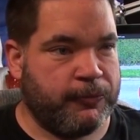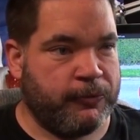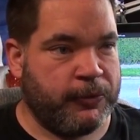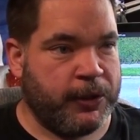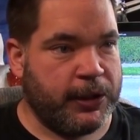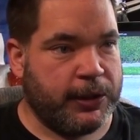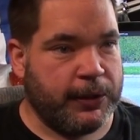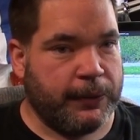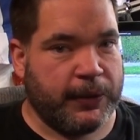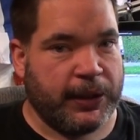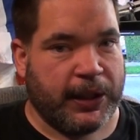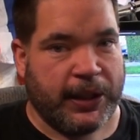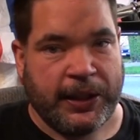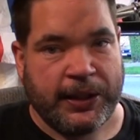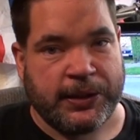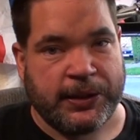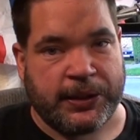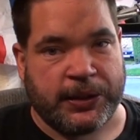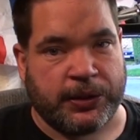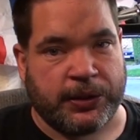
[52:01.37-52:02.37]
relatively
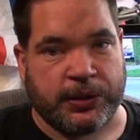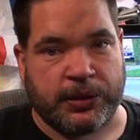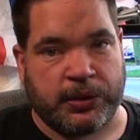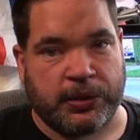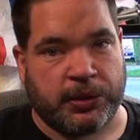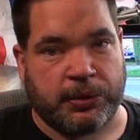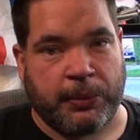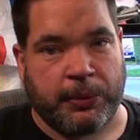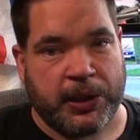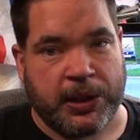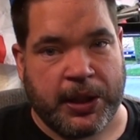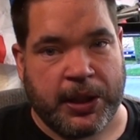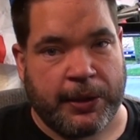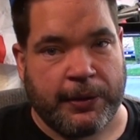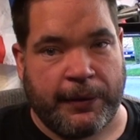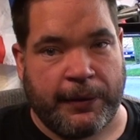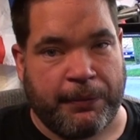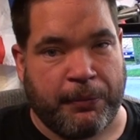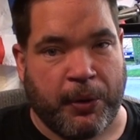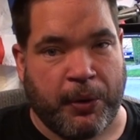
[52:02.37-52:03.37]
easy just to switch
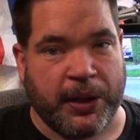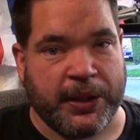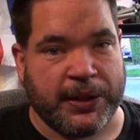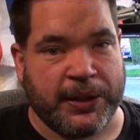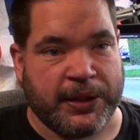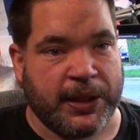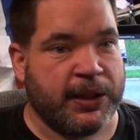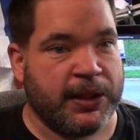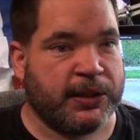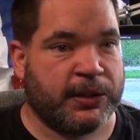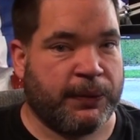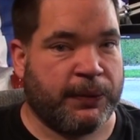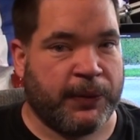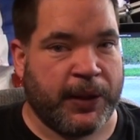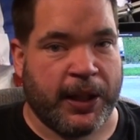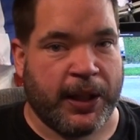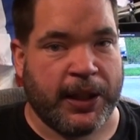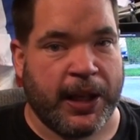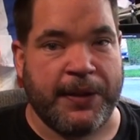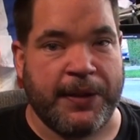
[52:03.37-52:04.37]
if one does
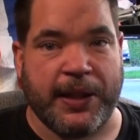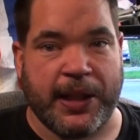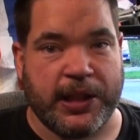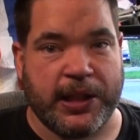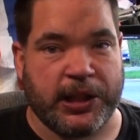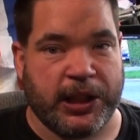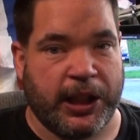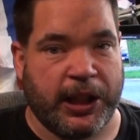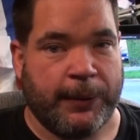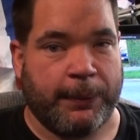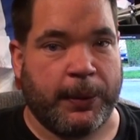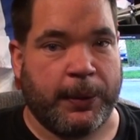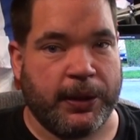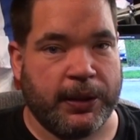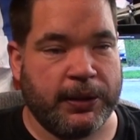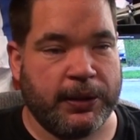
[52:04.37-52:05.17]
fail, and they're cheap.